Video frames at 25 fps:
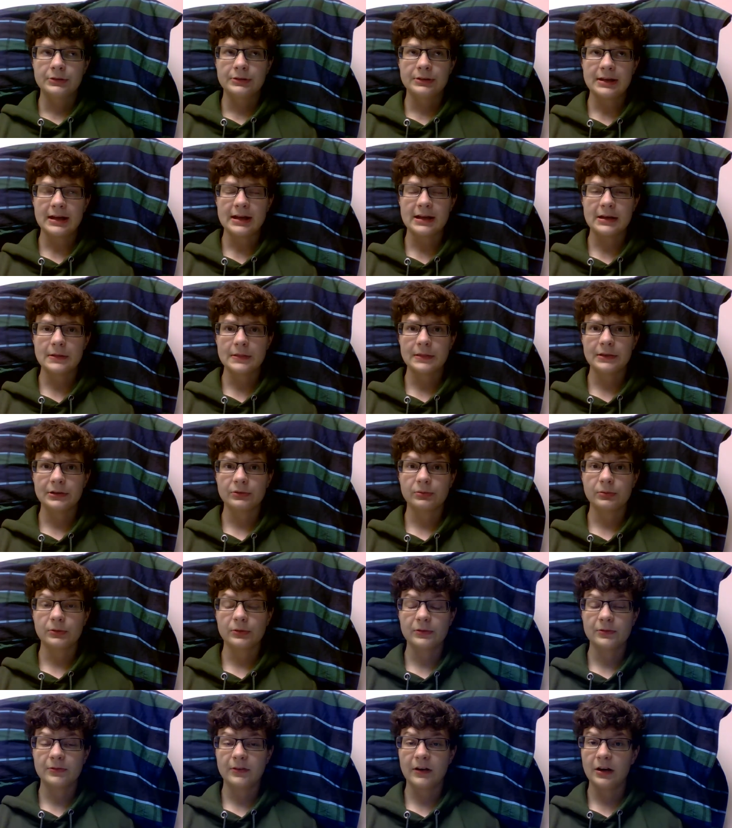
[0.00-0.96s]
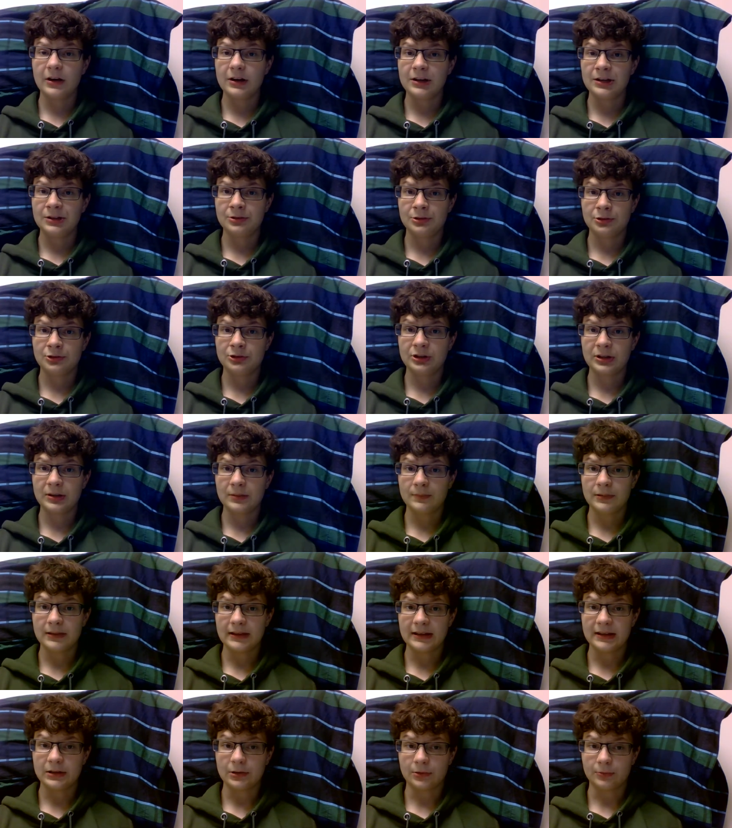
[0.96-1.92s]
Now, this was a very interesting
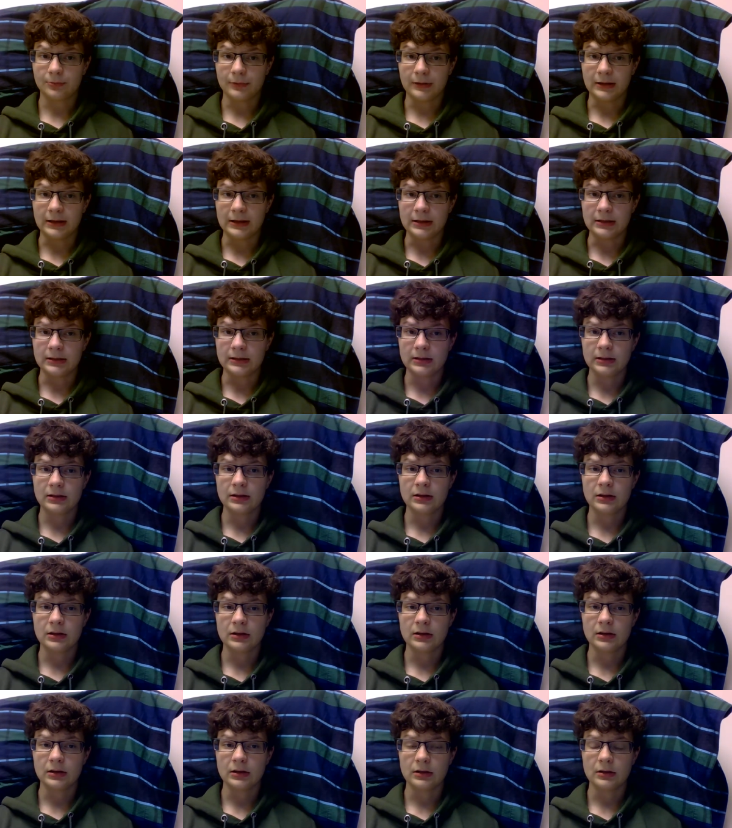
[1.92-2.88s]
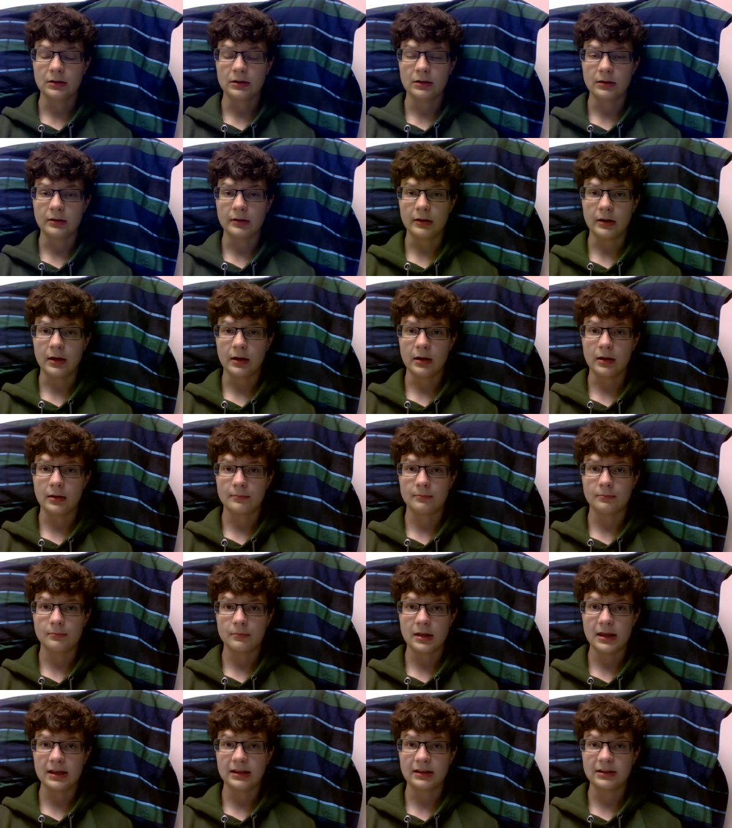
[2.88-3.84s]
play to read.
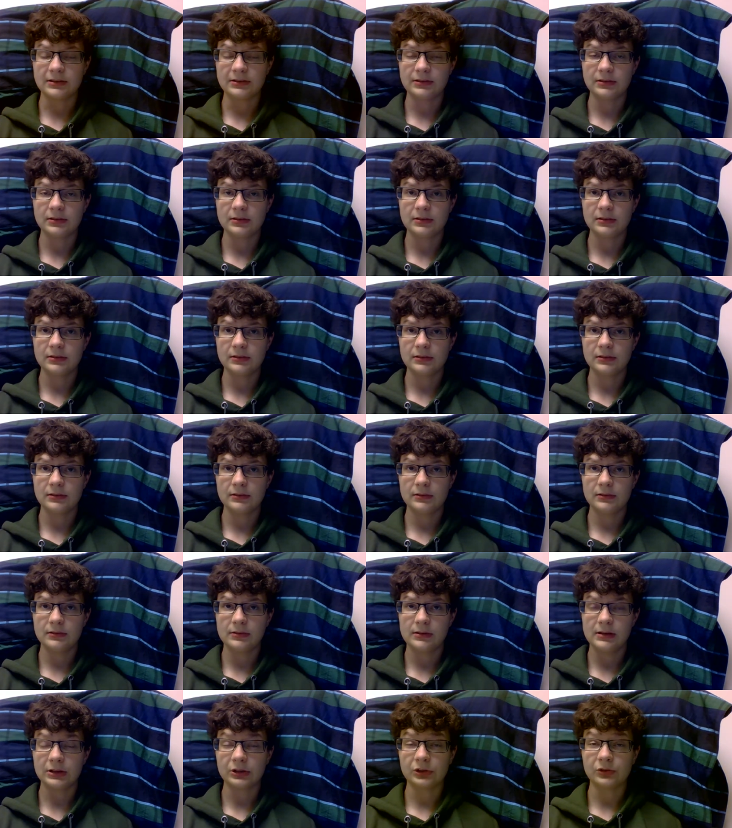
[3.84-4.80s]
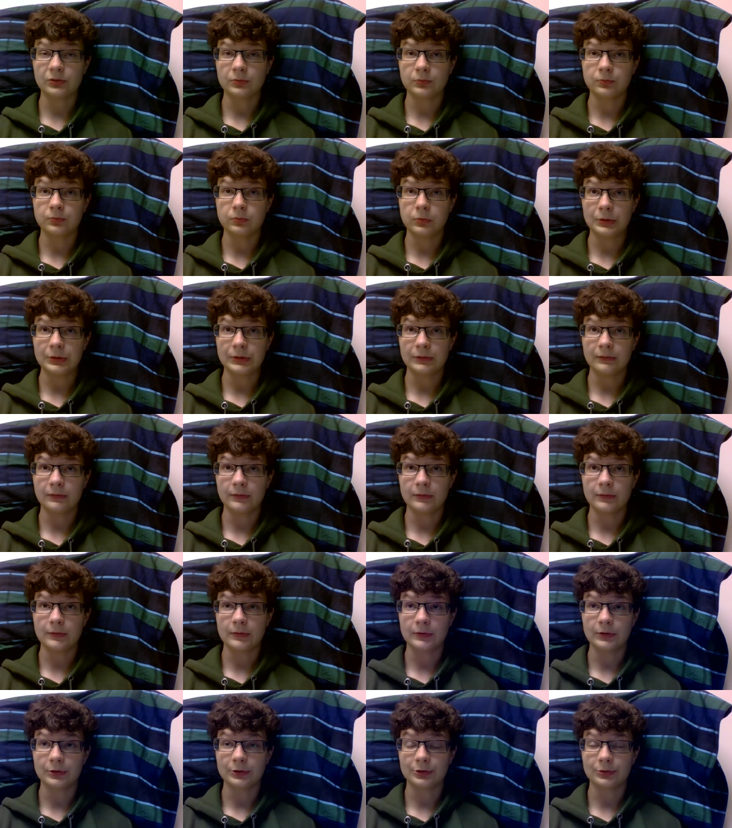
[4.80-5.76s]
Um, it It's one of the
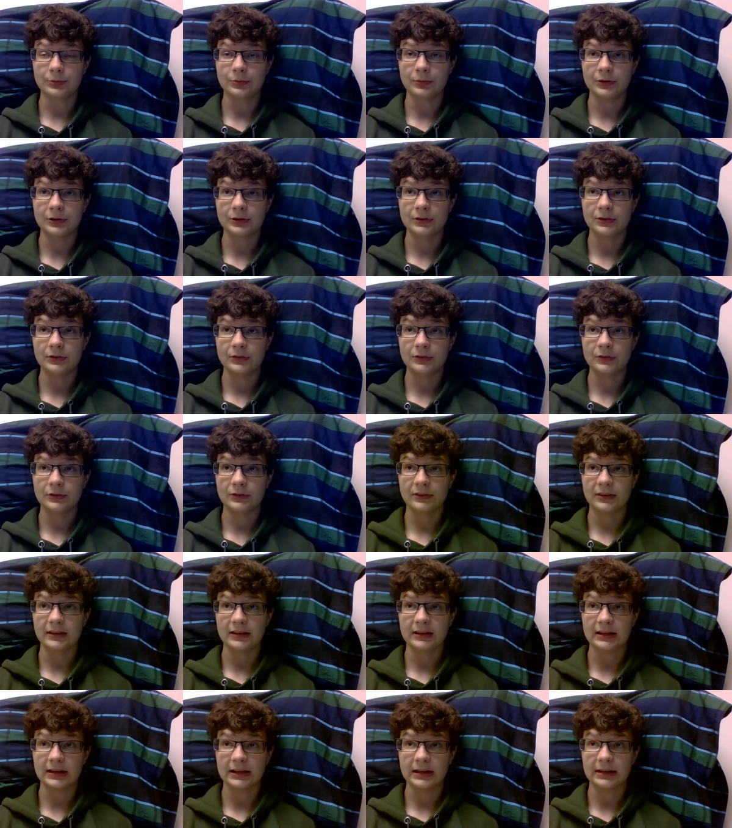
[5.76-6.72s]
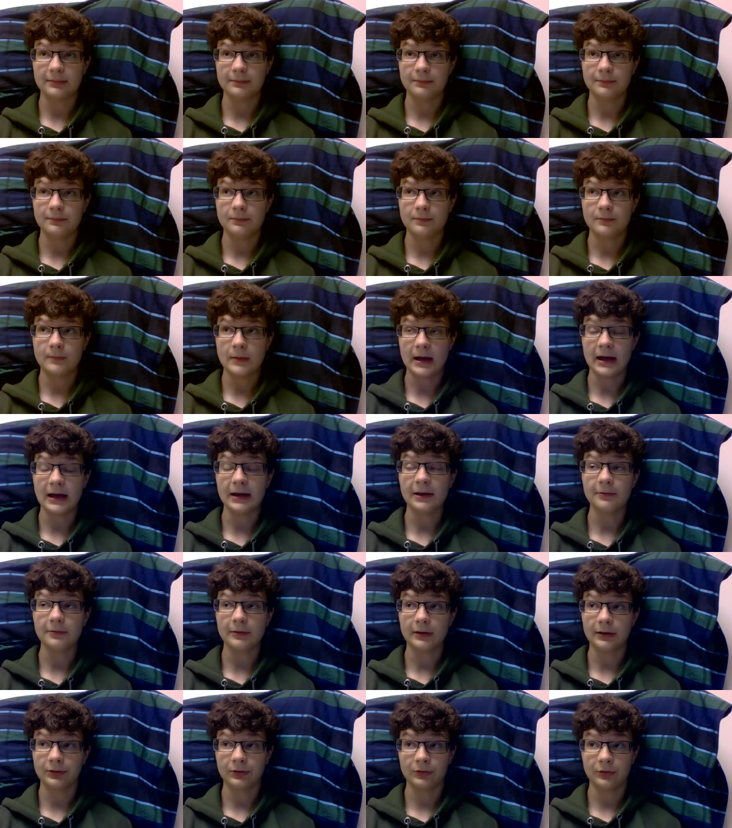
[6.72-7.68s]
first ones that I,
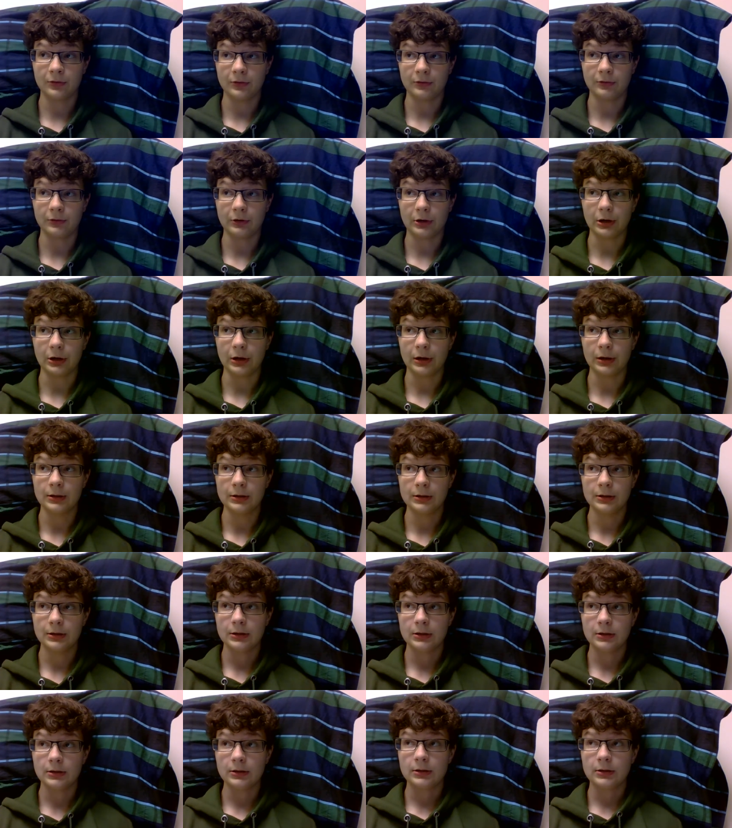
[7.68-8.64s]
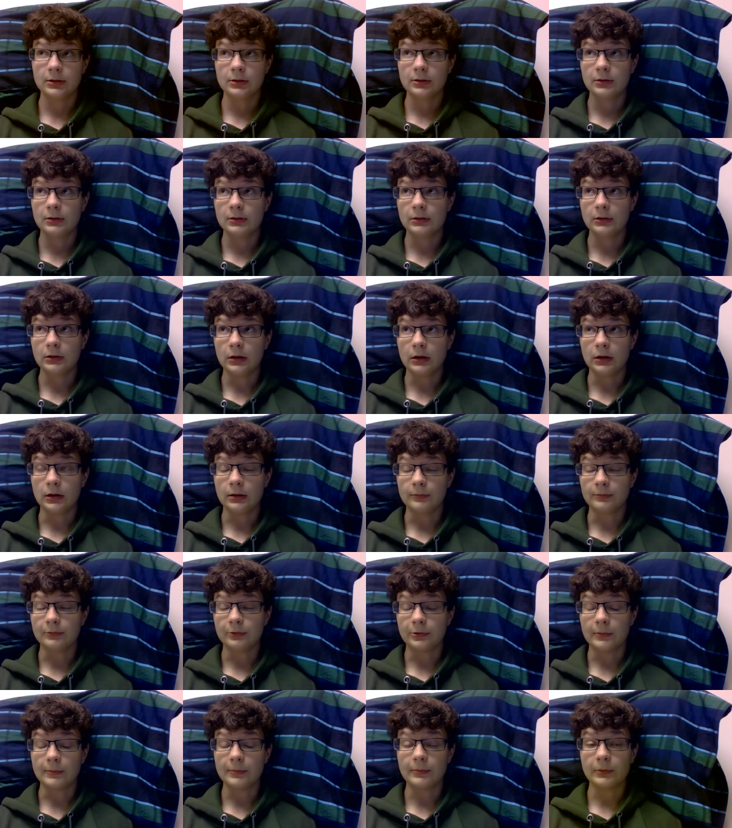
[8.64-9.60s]
I've read so far
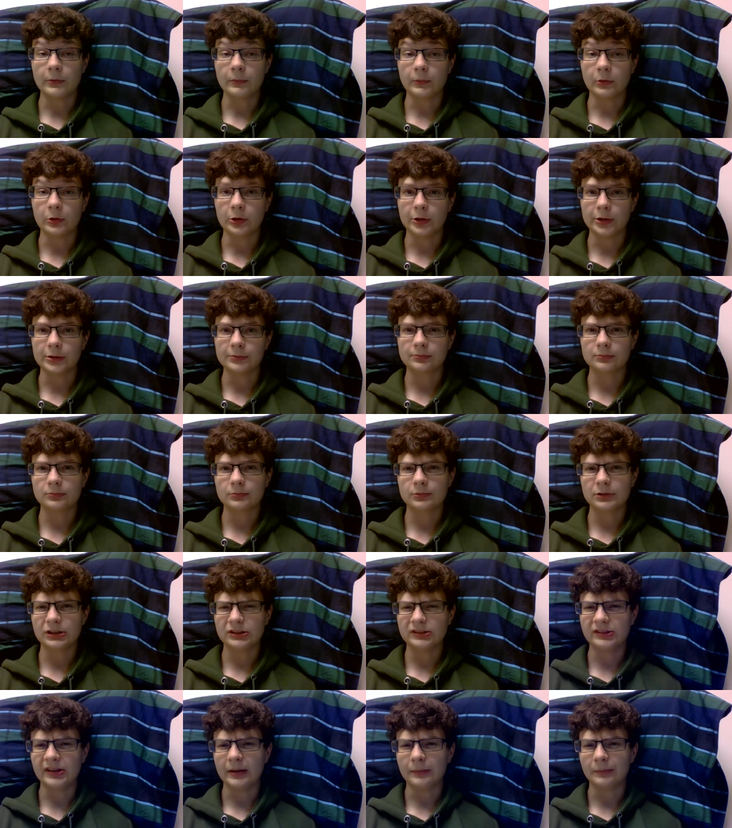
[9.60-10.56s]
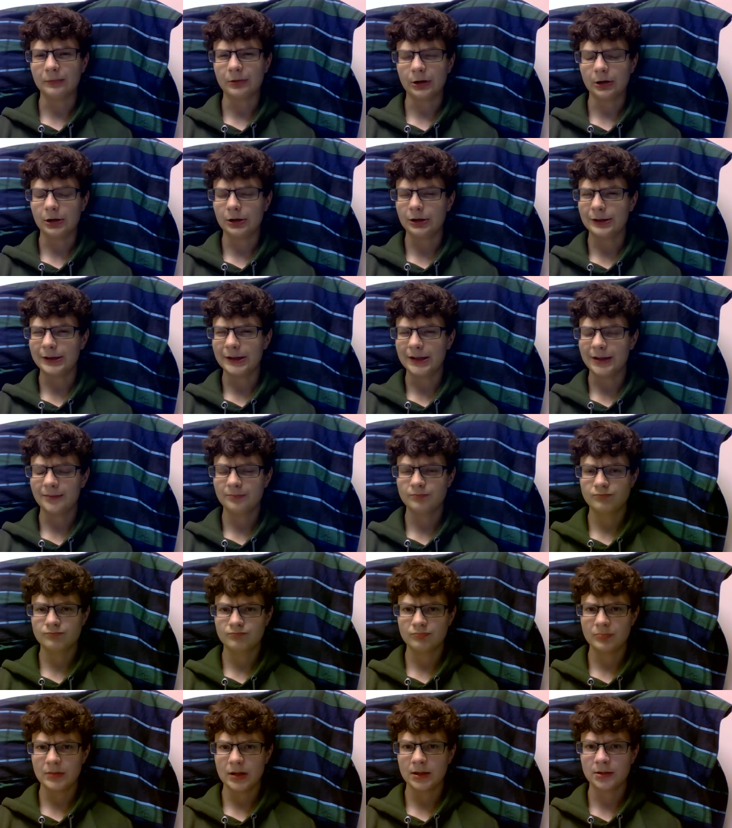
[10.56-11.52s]
um, from the more contemporary,
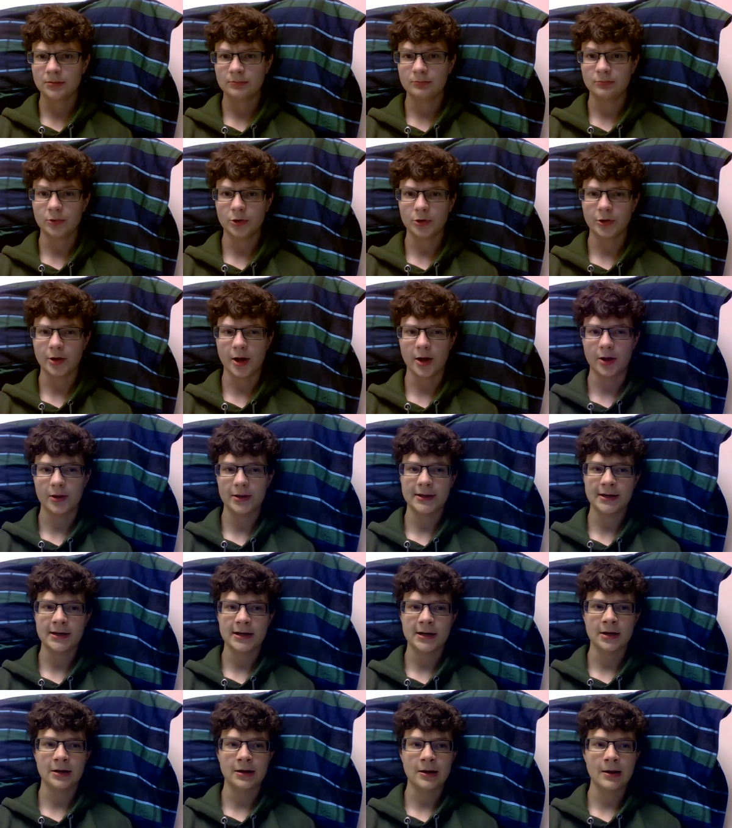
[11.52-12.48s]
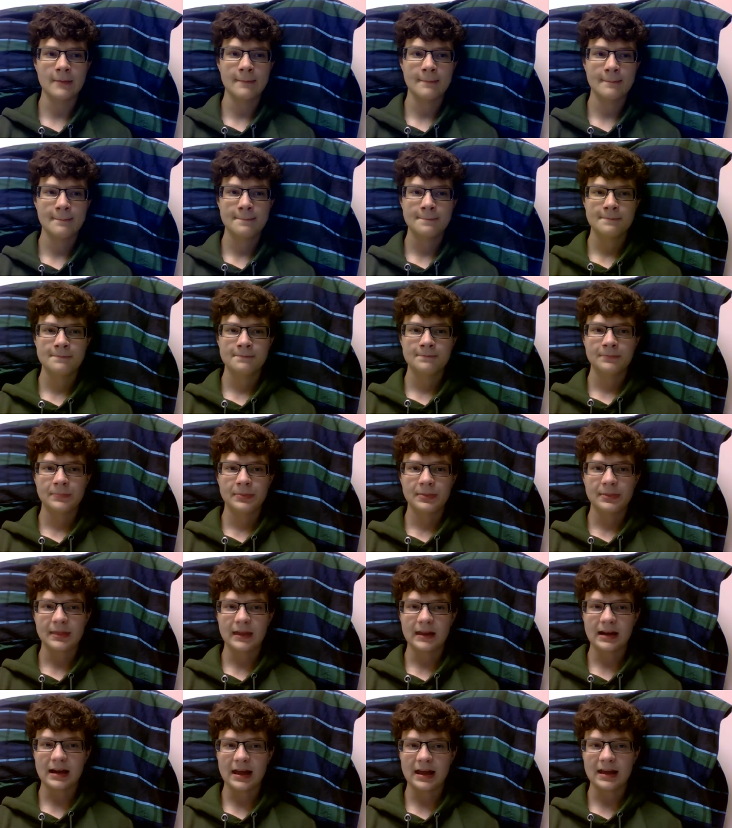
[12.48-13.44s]
we'll call it, era
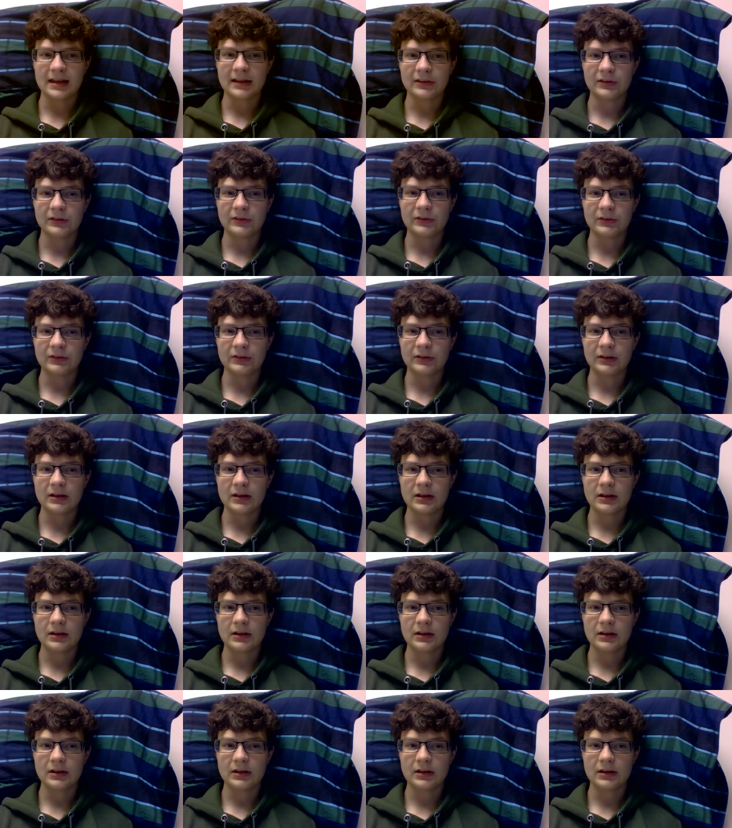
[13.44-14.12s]
that has